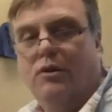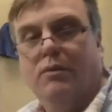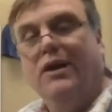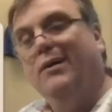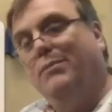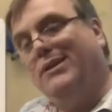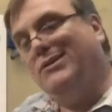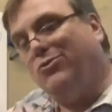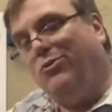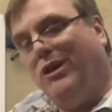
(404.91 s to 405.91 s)
But it's
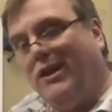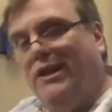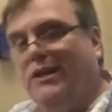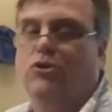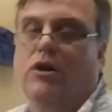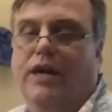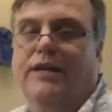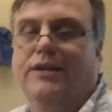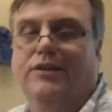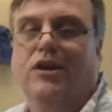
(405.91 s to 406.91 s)
really a truncated
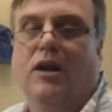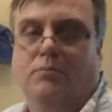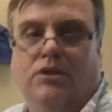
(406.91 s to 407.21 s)
diamond